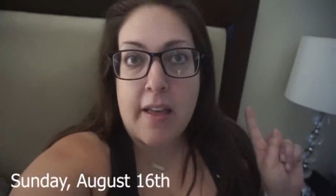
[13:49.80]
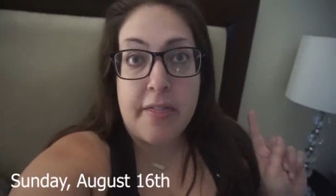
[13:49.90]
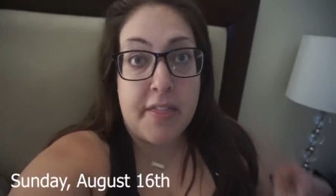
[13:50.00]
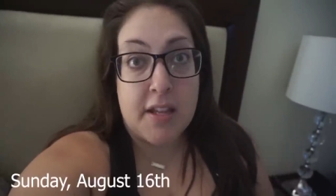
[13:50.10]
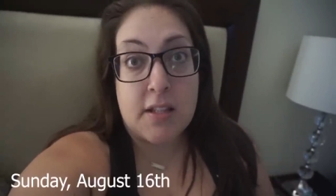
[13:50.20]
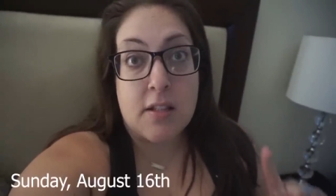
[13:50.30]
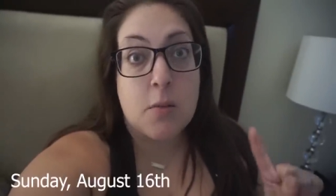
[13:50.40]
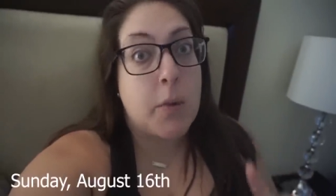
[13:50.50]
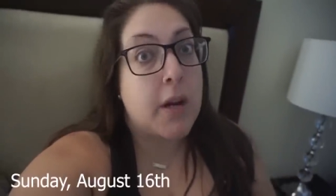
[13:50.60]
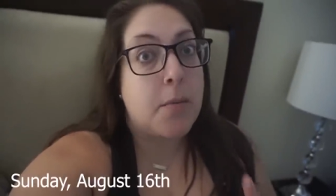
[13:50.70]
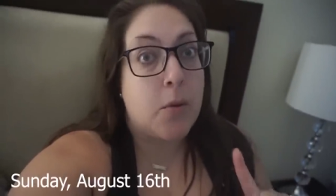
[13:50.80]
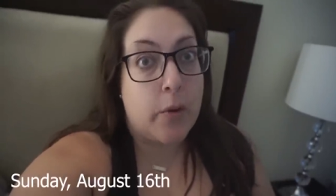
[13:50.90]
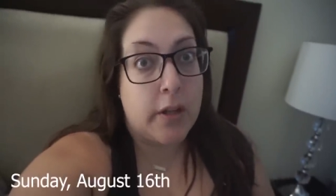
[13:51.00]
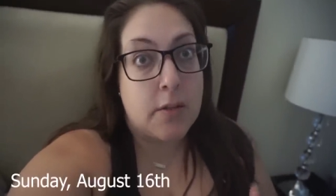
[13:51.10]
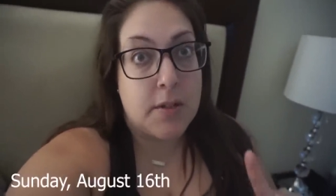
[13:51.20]
and this is what I'm
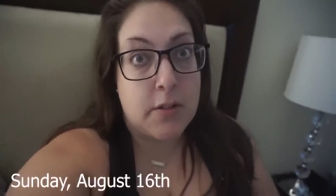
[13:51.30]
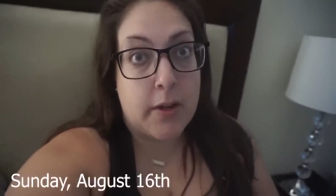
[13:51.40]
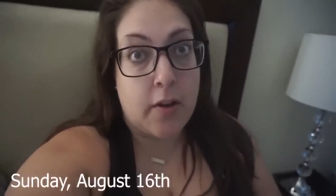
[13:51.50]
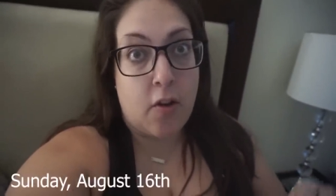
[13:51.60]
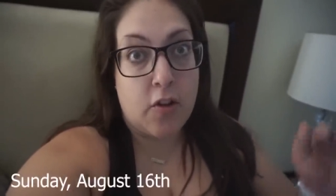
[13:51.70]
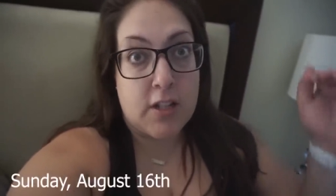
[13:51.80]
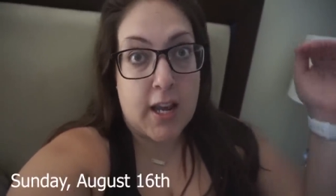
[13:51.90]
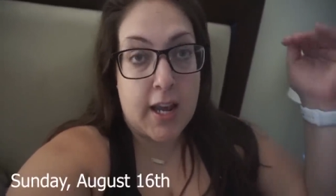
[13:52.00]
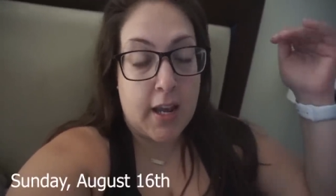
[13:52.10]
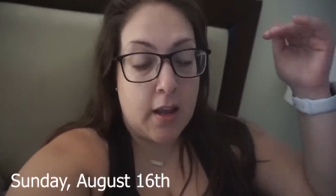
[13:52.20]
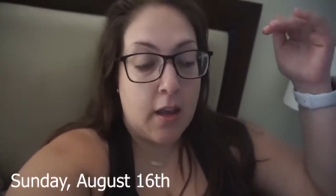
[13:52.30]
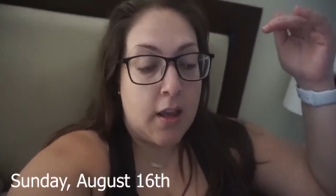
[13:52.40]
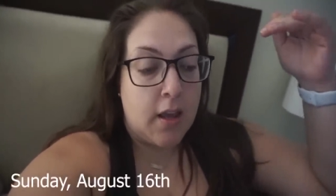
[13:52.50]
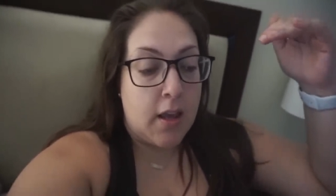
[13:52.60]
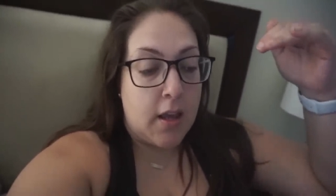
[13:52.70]
going to be doing all day
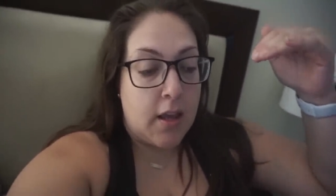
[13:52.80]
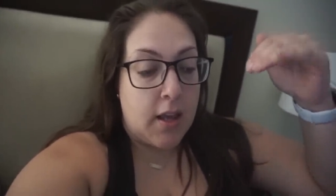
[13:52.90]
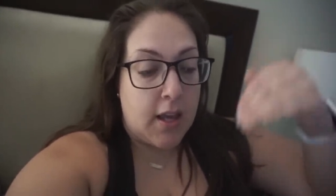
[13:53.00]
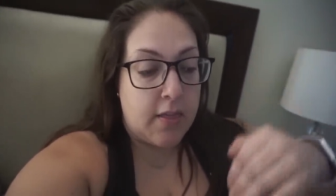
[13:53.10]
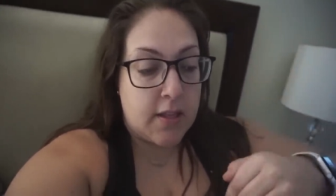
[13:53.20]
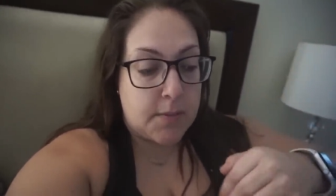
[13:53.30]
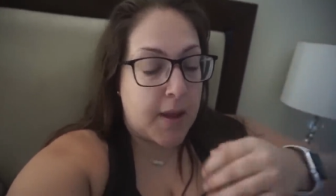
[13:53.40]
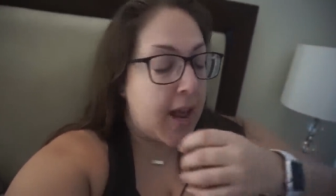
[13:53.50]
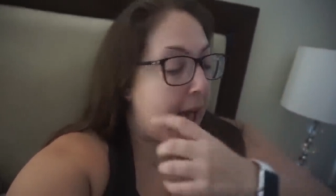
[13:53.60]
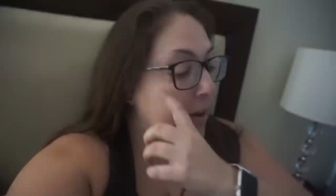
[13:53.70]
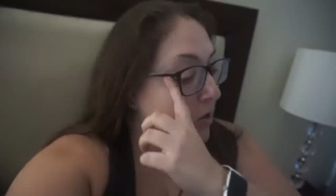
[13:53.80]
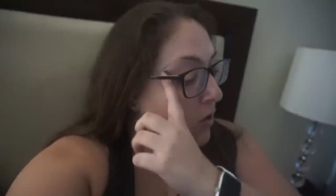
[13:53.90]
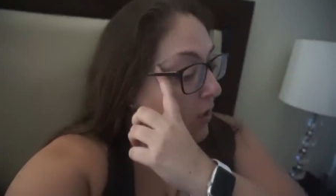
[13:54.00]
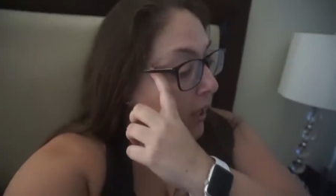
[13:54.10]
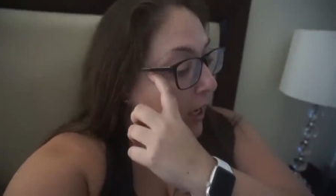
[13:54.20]
in this bed.
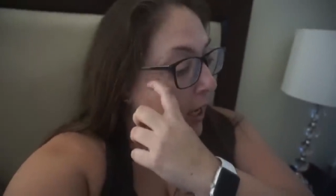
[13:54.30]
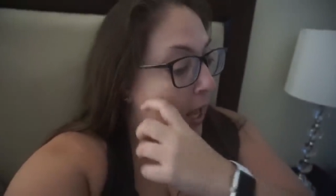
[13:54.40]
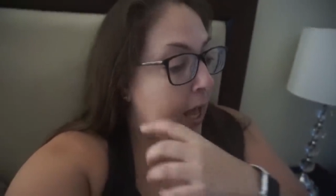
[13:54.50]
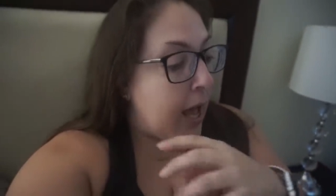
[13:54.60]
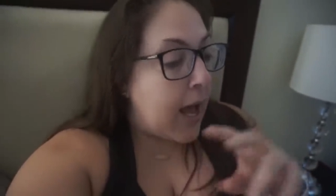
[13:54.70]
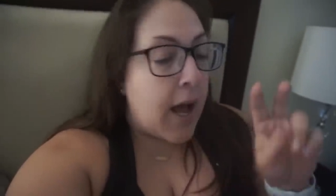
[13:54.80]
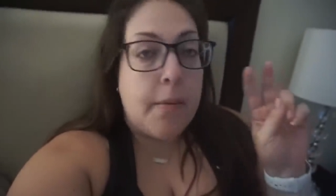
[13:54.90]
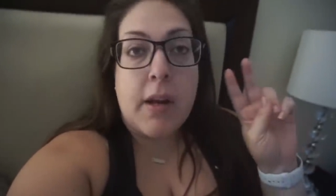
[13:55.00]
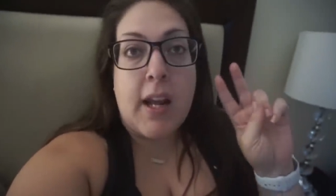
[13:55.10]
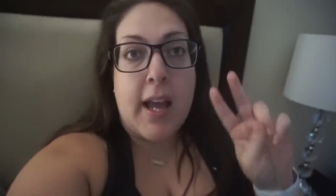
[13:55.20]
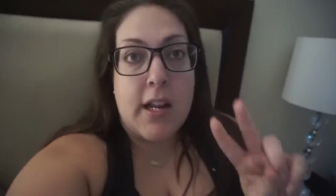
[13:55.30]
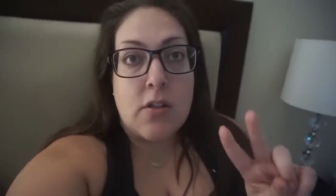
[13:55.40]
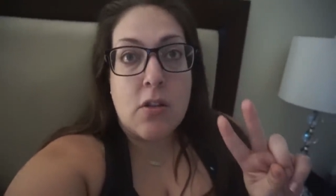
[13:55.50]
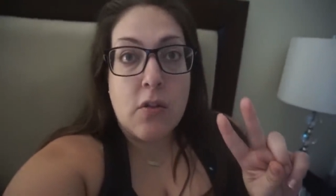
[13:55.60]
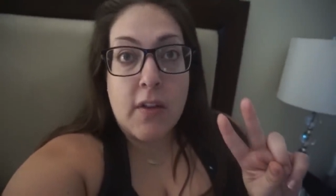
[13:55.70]
Actually, I'm gonna
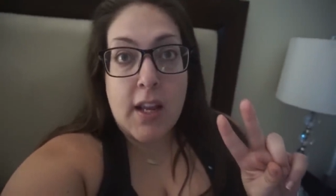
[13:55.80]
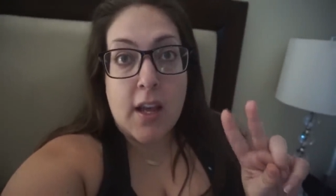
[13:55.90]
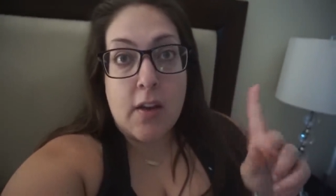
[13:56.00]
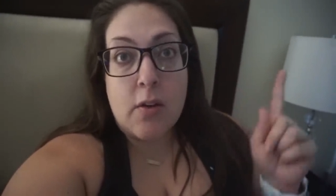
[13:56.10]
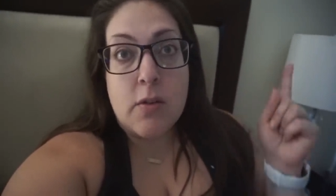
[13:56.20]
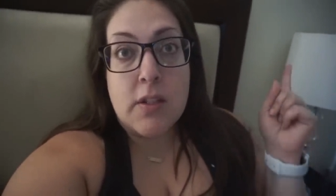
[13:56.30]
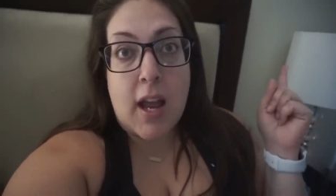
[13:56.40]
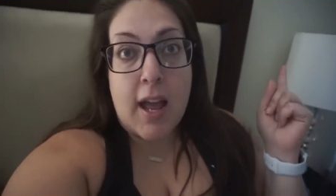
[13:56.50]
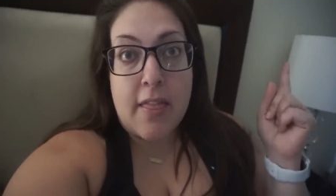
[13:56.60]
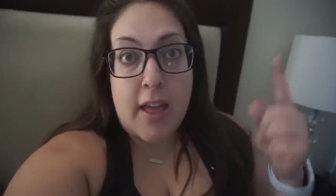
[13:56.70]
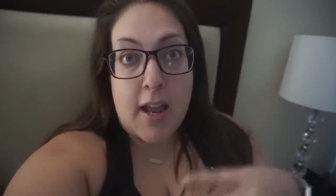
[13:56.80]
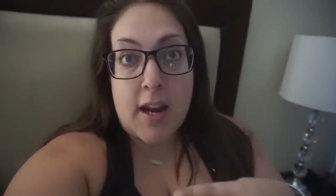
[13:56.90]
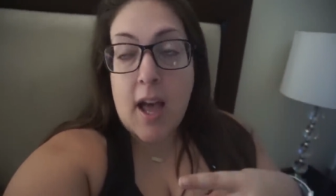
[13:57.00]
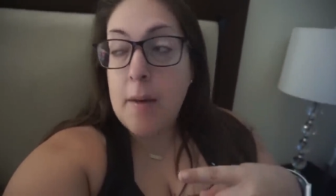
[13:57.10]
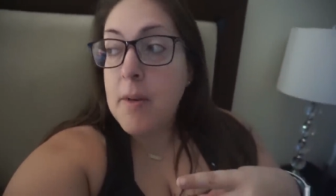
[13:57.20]
edit two videos and
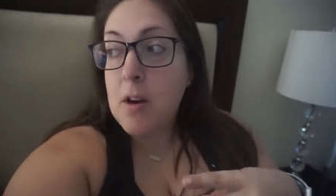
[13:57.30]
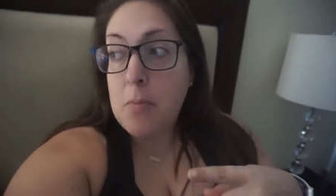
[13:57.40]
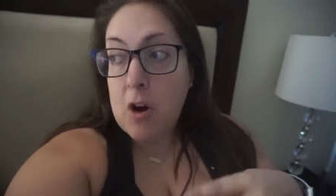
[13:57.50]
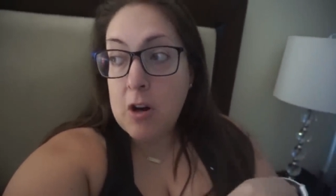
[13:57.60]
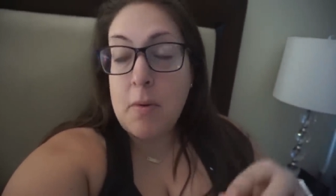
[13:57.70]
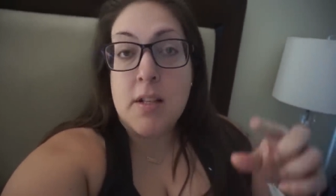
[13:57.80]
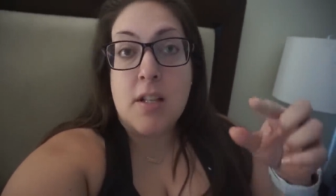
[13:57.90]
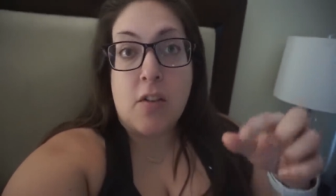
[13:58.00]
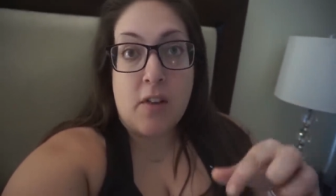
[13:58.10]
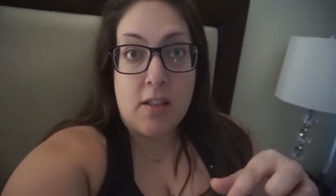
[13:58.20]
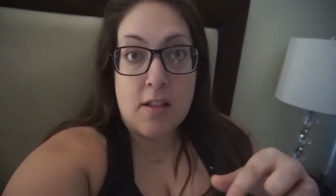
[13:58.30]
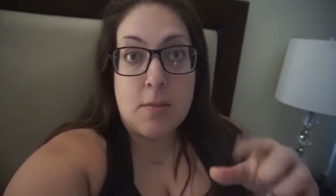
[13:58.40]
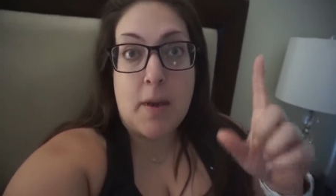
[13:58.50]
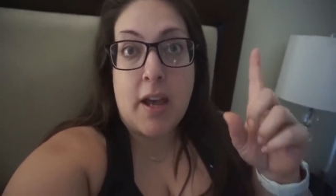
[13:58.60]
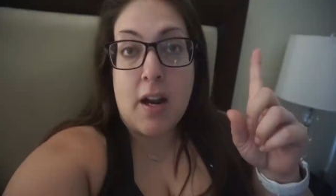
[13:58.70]
then I'm gonna park myself in
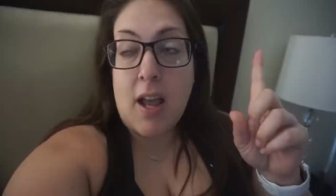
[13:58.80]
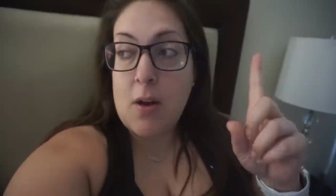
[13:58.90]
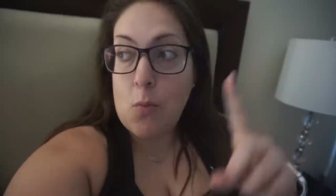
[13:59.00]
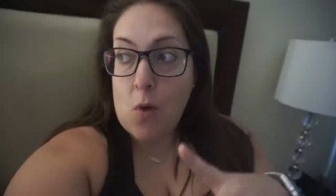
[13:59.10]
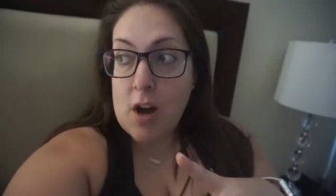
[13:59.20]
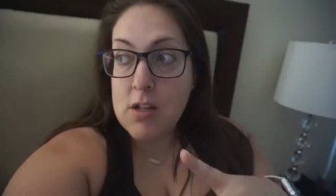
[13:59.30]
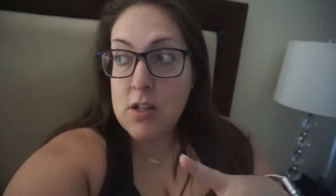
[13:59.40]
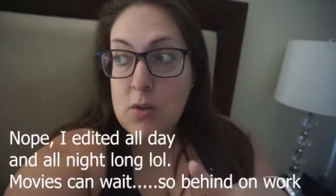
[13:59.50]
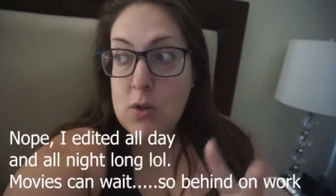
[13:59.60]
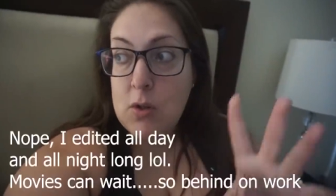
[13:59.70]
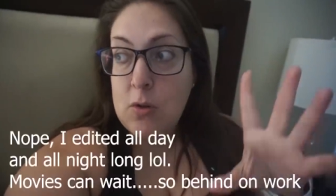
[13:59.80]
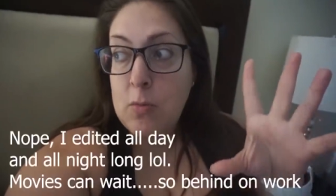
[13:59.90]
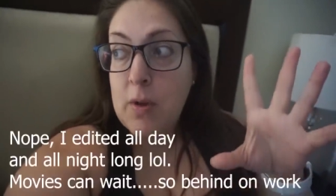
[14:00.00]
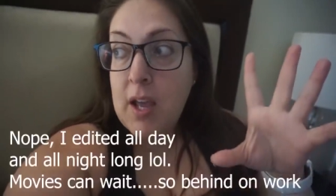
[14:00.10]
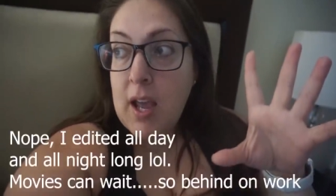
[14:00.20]
this bed and watch
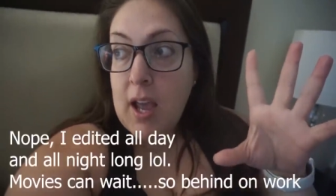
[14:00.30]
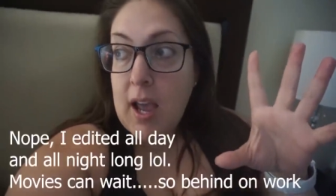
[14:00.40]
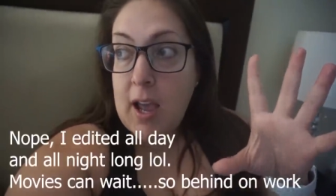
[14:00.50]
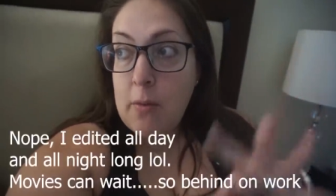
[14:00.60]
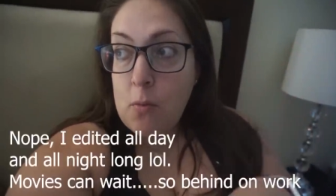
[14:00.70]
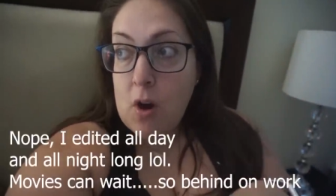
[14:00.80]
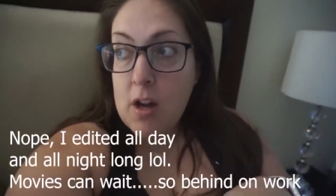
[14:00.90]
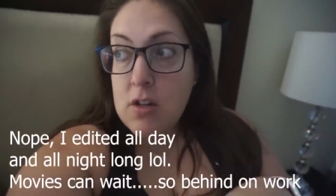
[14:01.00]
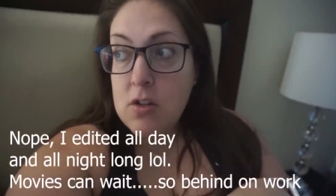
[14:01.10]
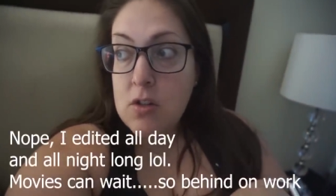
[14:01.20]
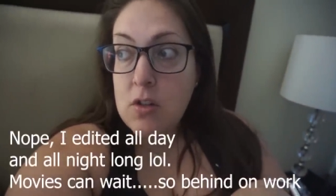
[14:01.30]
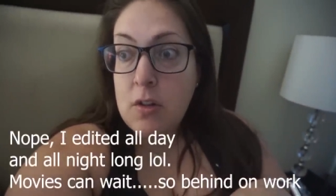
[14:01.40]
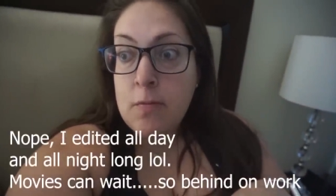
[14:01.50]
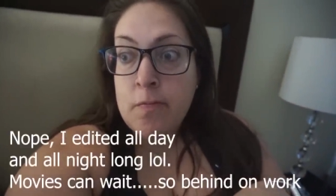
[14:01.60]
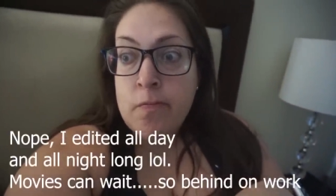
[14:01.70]
YouTube and watch
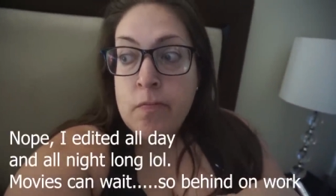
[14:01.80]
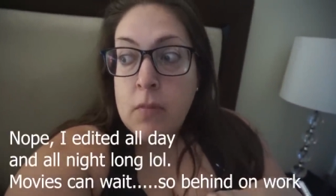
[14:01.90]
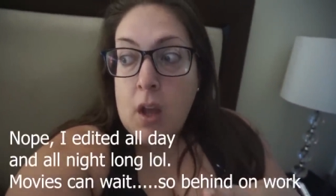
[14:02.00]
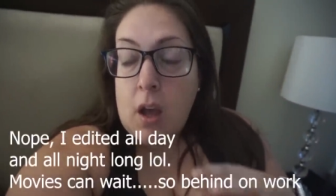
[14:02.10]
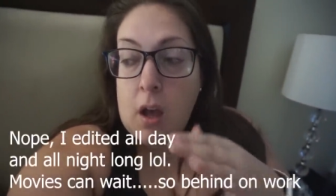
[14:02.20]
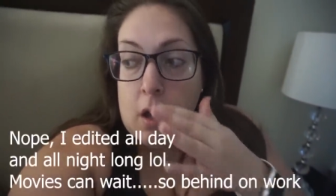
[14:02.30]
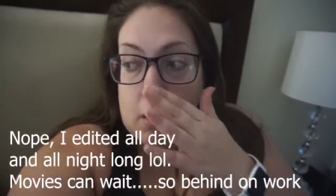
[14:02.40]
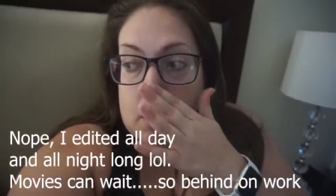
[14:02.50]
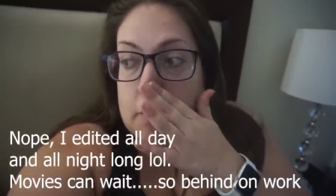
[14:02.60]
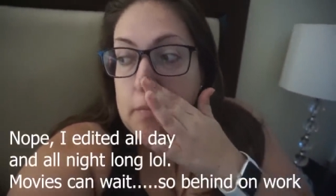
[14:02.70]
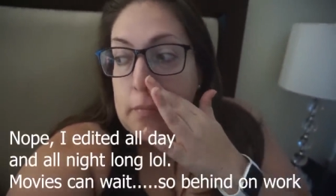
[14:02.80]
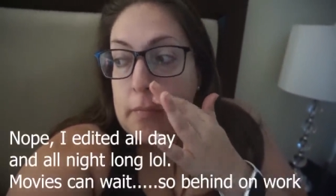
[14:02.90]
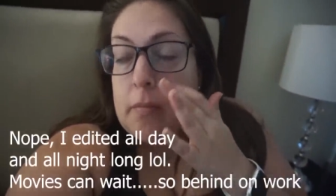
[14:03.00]
um,